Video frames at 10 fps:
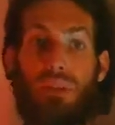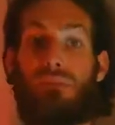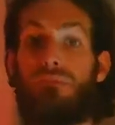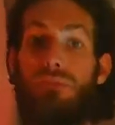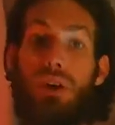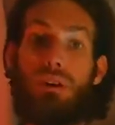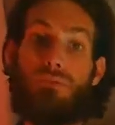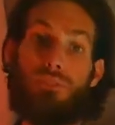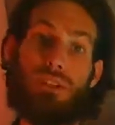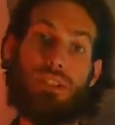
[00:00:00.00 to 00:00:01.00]
Very
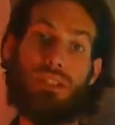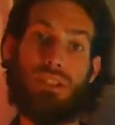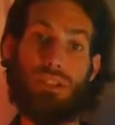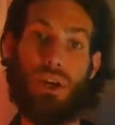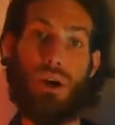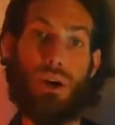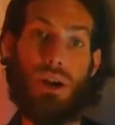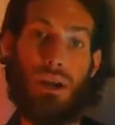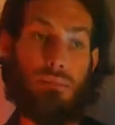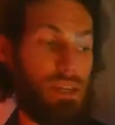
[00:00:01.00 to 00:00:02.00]
friendly to guitar
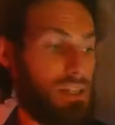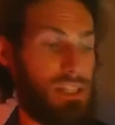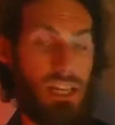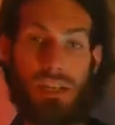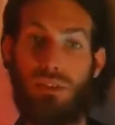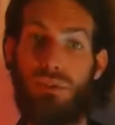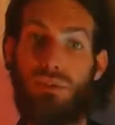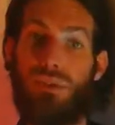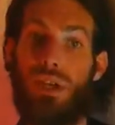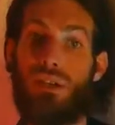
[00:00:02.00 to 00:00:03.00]
because I can
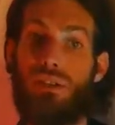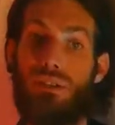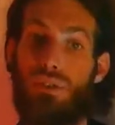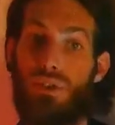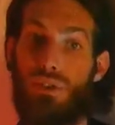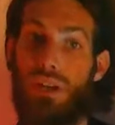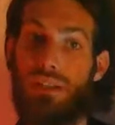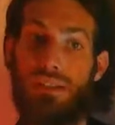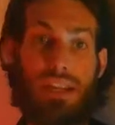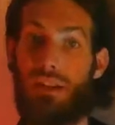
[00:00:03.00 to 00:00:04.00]
use
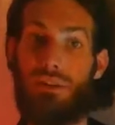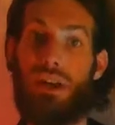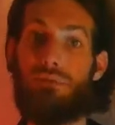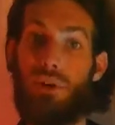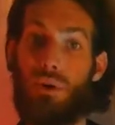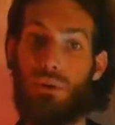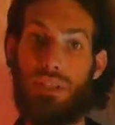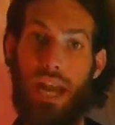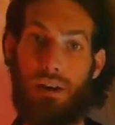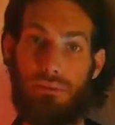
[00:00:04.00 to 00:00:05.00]
strings that I don't have to hold
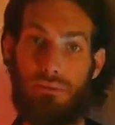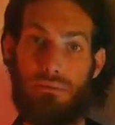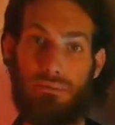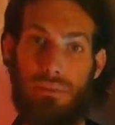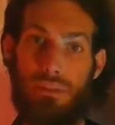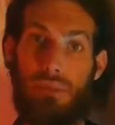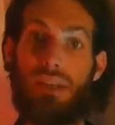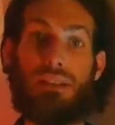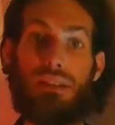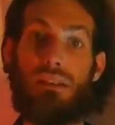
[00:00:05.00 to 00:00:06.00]
down.
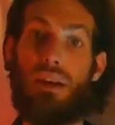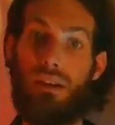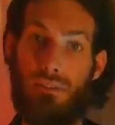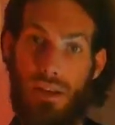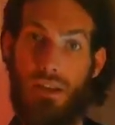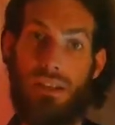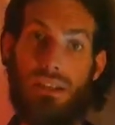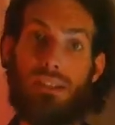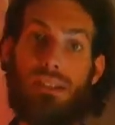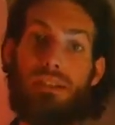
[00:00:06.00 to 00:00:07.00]
Makes it very
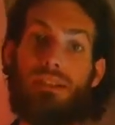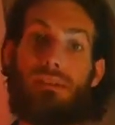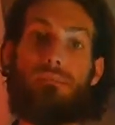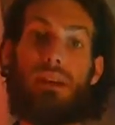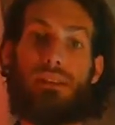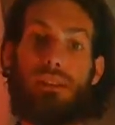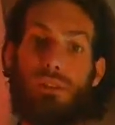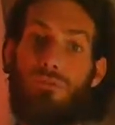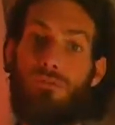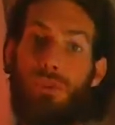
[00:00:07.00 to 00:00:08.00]
easy to make
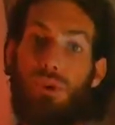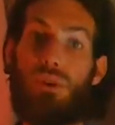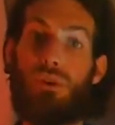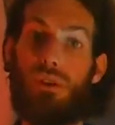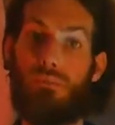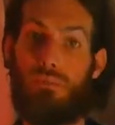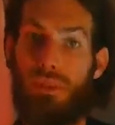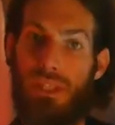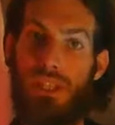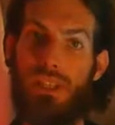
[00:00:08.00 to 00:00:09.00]
this full,
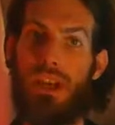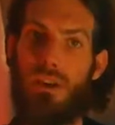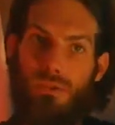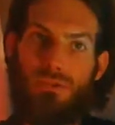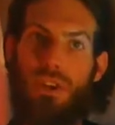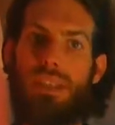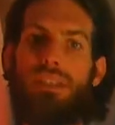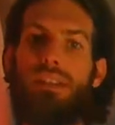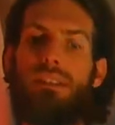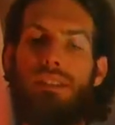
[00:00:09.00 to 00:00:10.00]
complete,
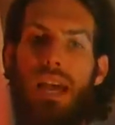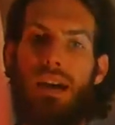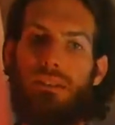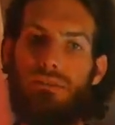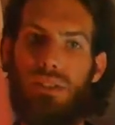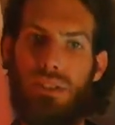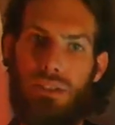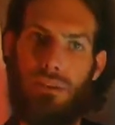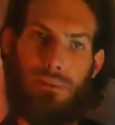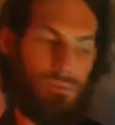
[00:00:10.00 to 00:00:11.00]
resonant sound.
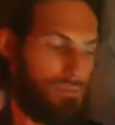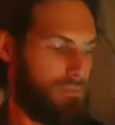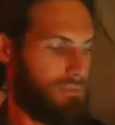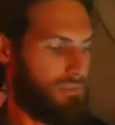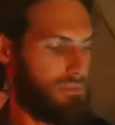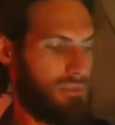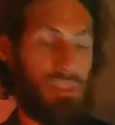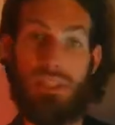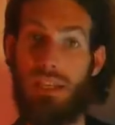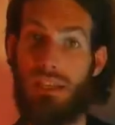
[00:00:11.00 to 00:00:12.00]

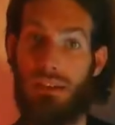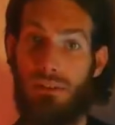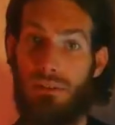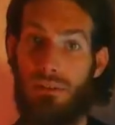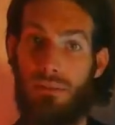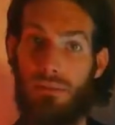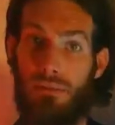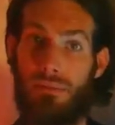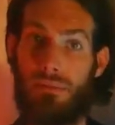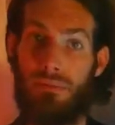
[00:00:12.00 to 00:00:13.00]
C,
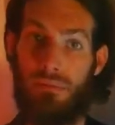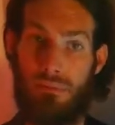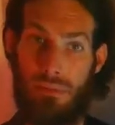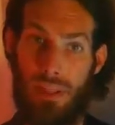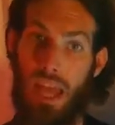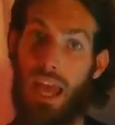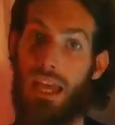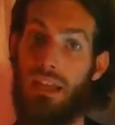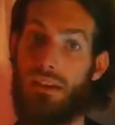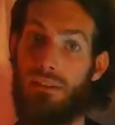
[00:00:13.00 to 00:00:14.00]

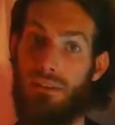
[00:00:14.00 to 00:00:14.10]
A,